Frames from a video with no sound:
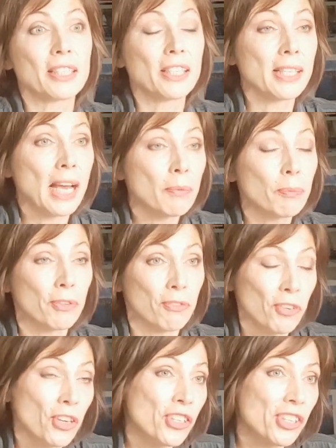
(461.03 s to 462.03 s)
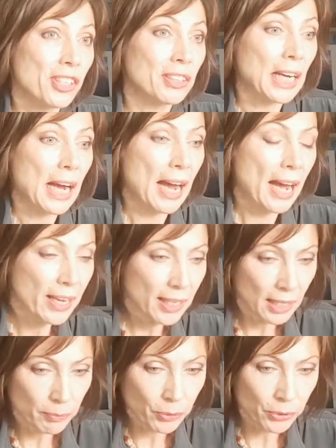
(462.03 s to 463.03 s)
As a design professional,
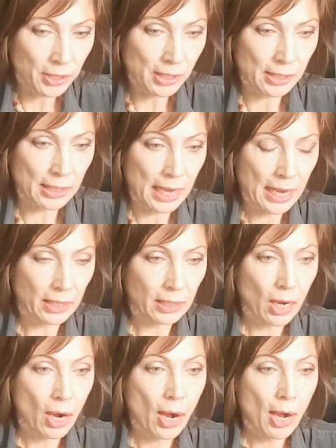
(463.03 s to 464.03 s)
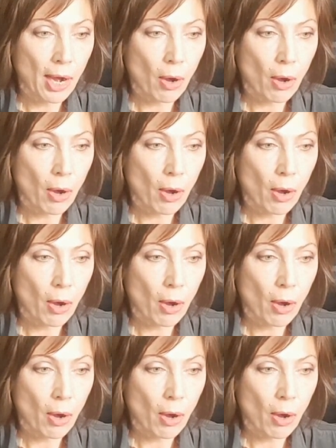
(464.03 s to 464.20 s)
I come to dislike